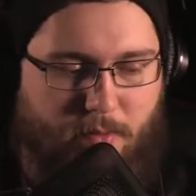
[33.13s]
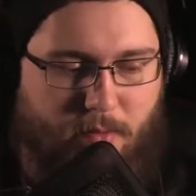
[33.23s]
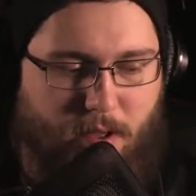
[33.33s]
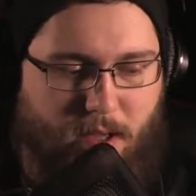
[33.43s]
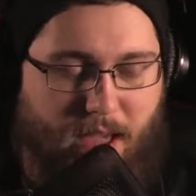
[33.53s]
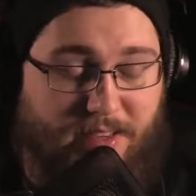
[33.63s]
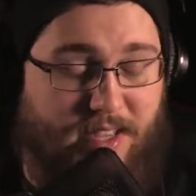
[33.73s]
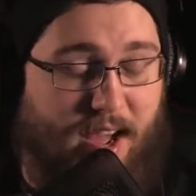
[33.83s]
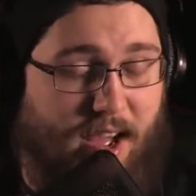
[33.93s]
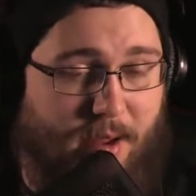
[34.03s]
a
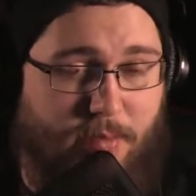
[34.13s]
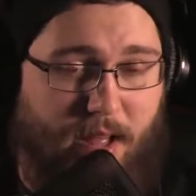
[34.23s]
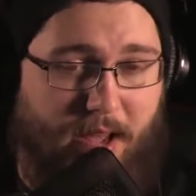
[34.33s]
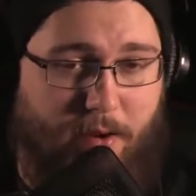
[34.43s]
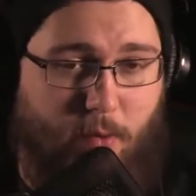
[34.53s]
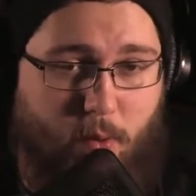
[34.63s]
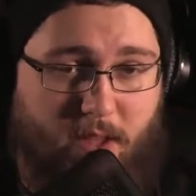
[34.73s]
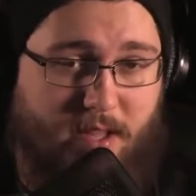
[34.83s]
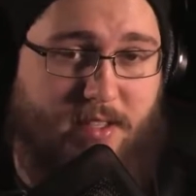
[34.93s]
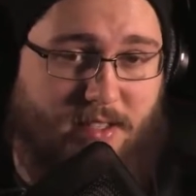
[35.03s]
timeline we can
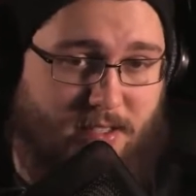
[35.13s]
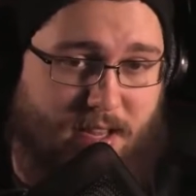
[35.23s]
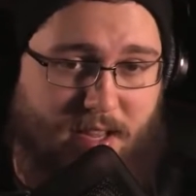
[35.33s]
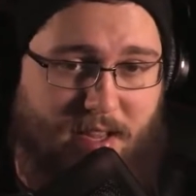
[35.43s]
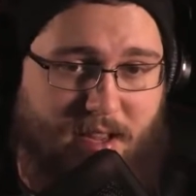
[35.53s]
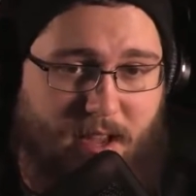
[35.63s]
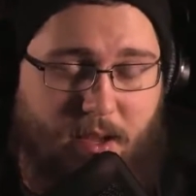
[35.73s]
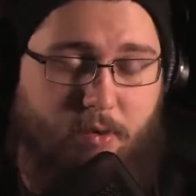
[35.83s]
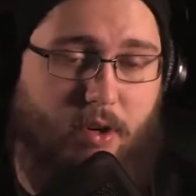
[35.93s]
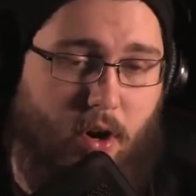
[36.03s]
see in
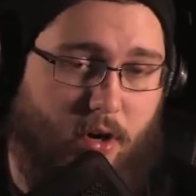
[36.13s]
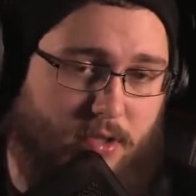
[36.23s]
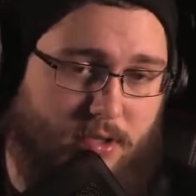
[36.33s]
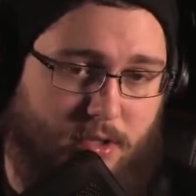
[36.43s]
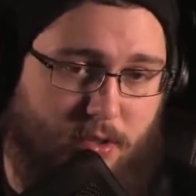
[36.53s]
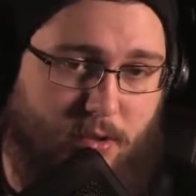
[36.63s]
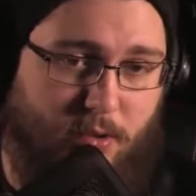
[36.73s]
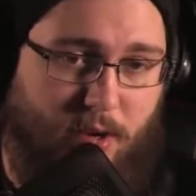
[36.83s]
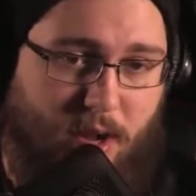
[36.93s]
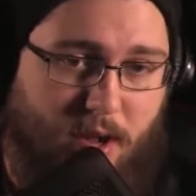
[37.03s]
regards to
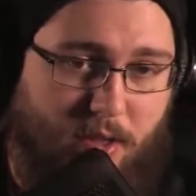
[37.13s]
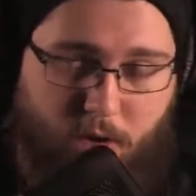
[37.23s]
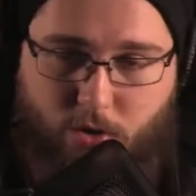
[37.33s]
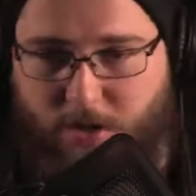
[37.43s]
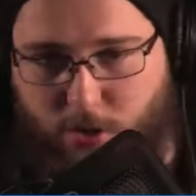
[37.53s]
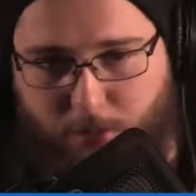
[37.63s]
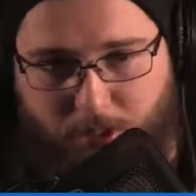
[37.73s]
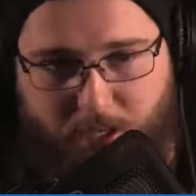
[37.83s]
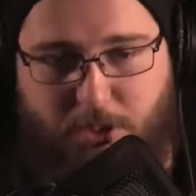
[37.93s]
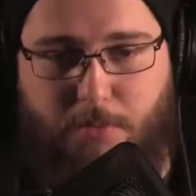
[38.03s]
the Great
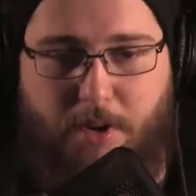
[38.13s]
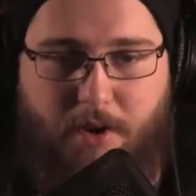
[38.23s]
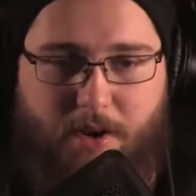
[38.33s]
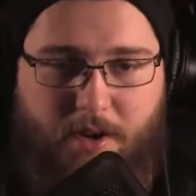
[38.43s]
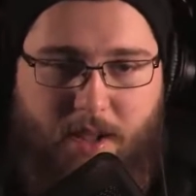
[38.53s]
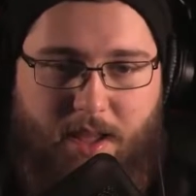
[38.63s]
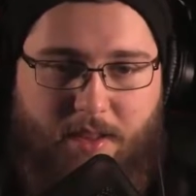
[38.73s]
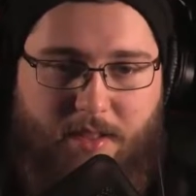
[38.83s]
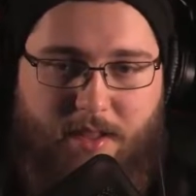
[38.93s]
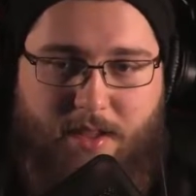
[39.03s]
Tribulation period and
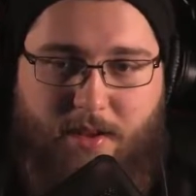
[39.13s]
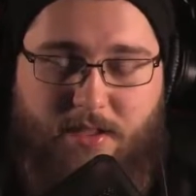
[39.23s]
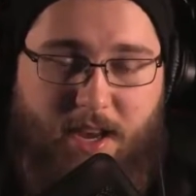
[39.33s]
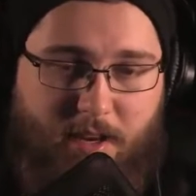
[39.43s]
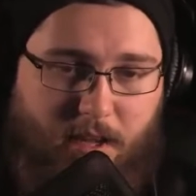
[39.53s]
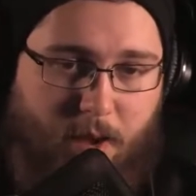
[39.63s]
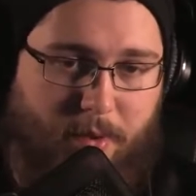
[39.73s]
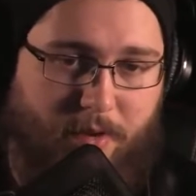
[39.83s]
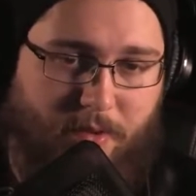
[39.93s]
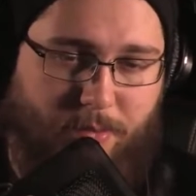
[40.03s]
the second coming of the
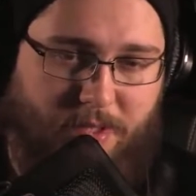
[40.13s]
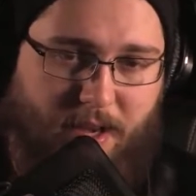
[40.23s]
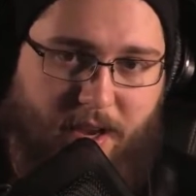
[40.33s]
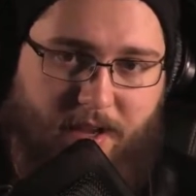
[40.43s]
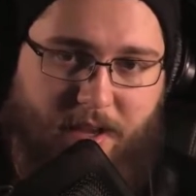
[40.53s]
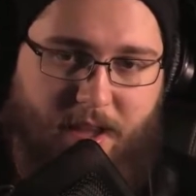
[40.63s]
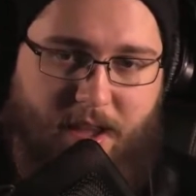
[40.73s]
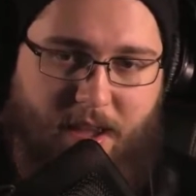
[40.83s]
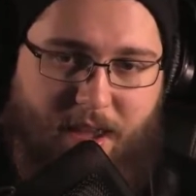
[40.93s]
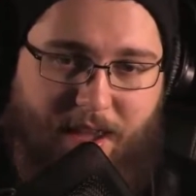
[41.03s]
Messiah.
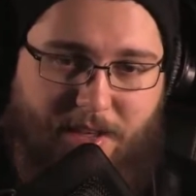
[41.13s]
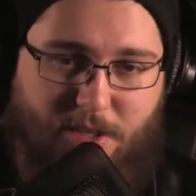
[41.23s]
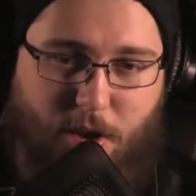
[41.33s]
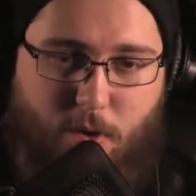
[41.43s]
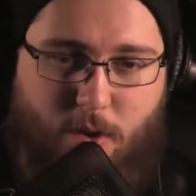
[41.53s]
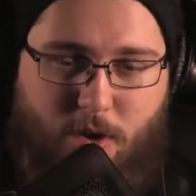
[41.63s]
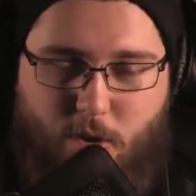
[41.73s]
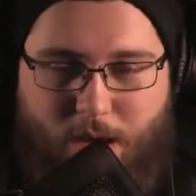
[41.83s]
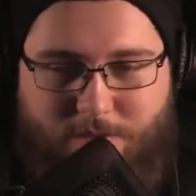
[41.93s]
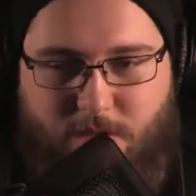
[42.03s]
And so you have
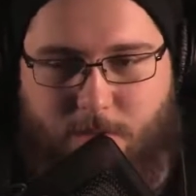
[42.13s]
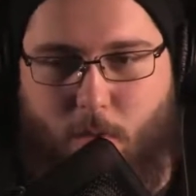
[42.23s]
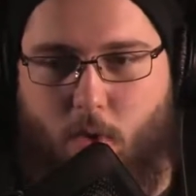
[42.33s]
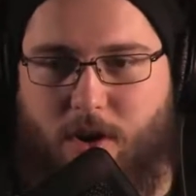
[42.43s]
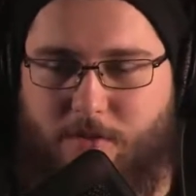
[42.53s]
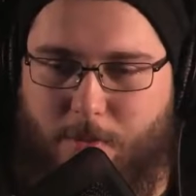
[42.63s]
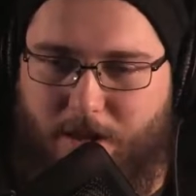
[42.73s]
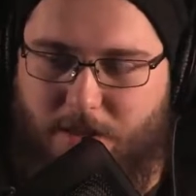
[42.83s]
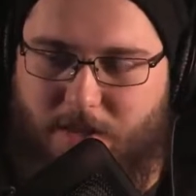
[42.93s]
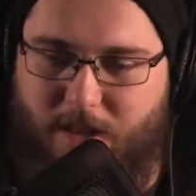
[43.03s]
some more information
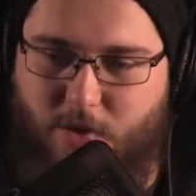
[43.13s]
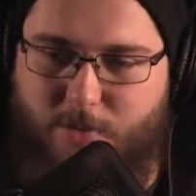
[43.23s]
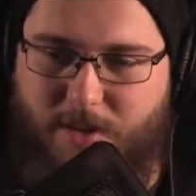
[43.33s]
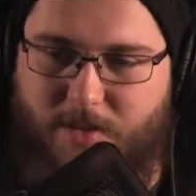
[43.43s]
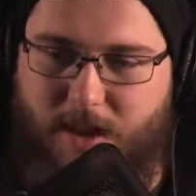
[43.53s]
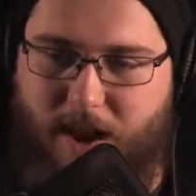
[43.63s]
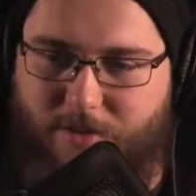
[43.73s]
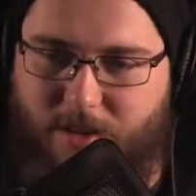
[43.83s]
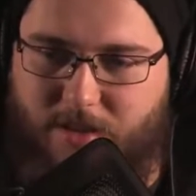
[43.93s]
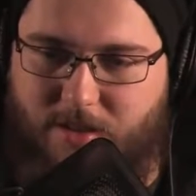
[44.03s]
that you've been diving into
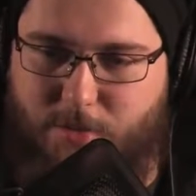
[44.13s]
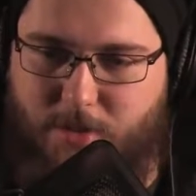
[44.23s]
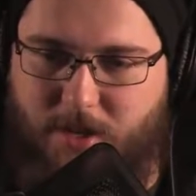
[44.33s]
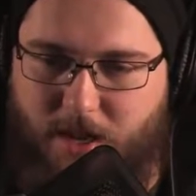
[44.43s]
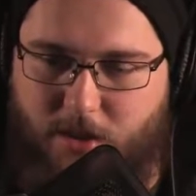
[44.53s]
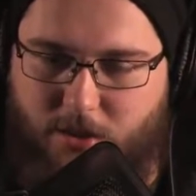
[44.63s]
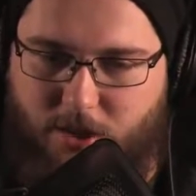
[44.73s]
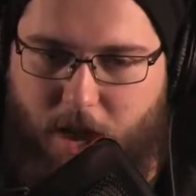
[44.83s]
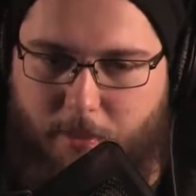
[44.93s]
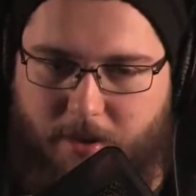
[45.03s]
this particular
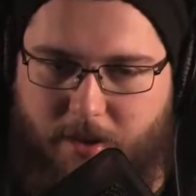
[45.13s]
topic,